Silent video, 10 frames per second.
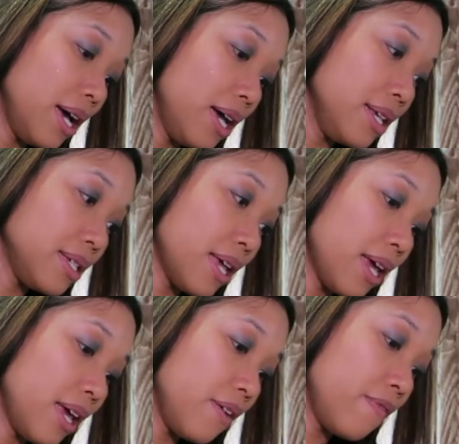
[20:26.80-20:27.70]
as
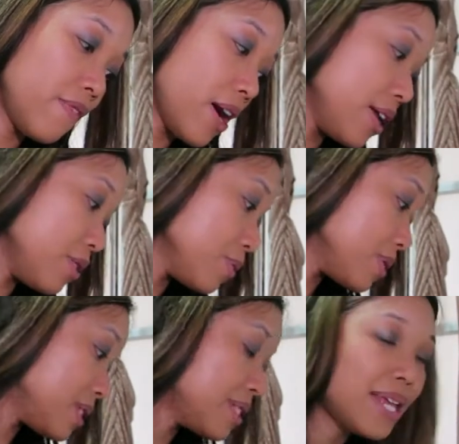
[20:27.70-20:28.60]
a final
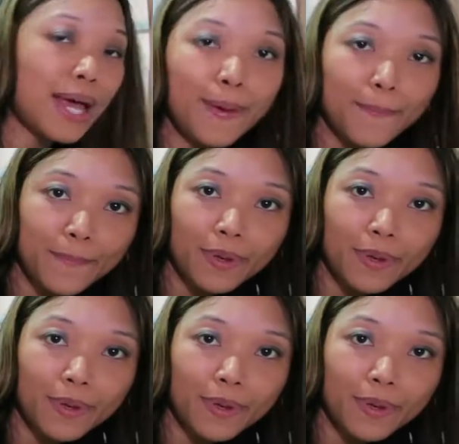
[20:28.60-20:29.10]
step